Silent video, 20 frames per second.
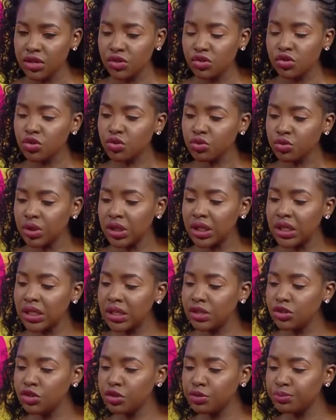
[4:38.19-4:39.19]
so
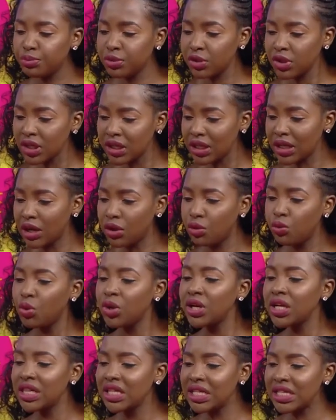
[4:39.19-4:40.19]
in your book now
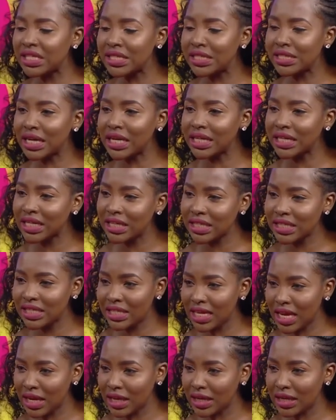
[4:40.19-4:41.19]
what are these nuggets
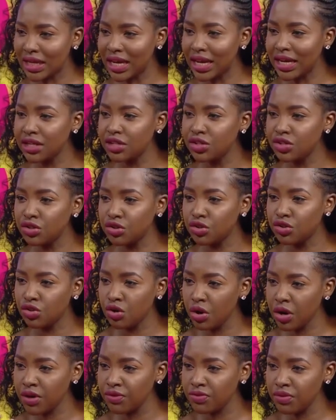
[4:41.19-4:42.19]
then that you know
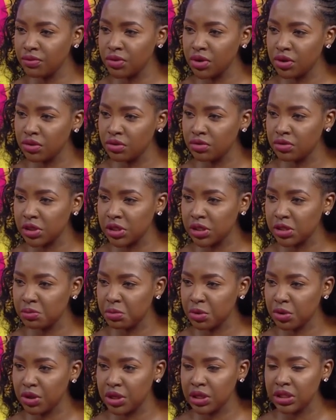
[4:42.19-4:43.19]
drawing from your own
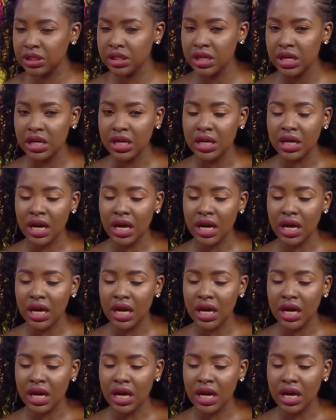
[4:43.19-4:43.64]
experience